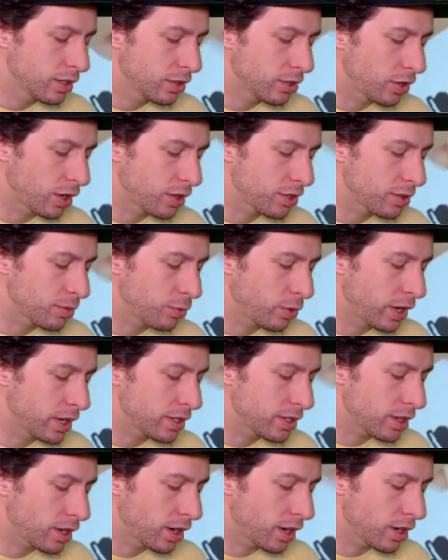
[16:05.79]
Draw some
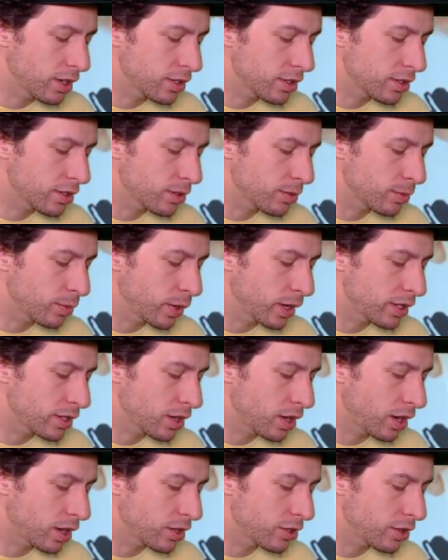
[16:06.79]
race cars and some race
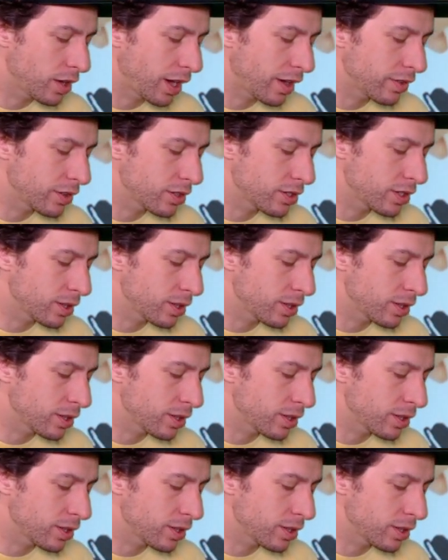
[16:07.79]
car drivers